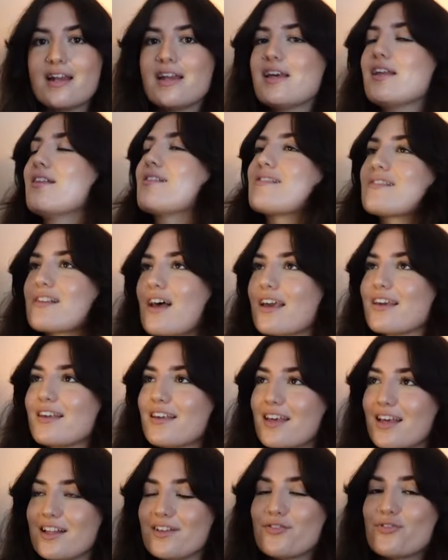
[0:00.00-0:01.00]
It's like,
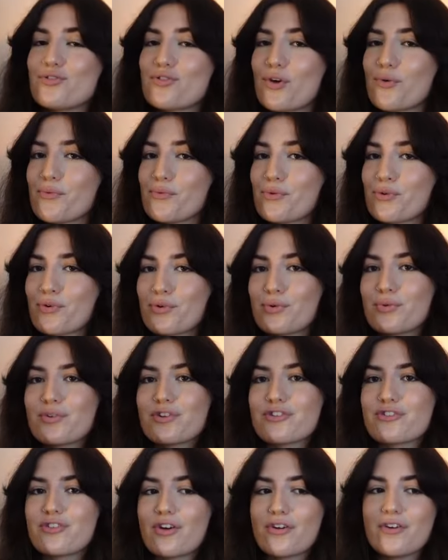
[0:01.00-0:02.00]
it's so cruel,
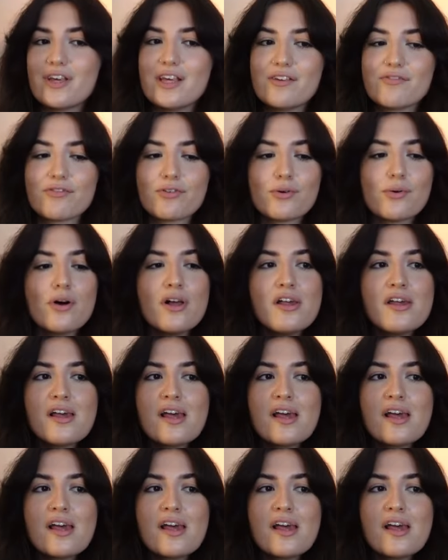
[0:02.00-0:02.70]
so evil.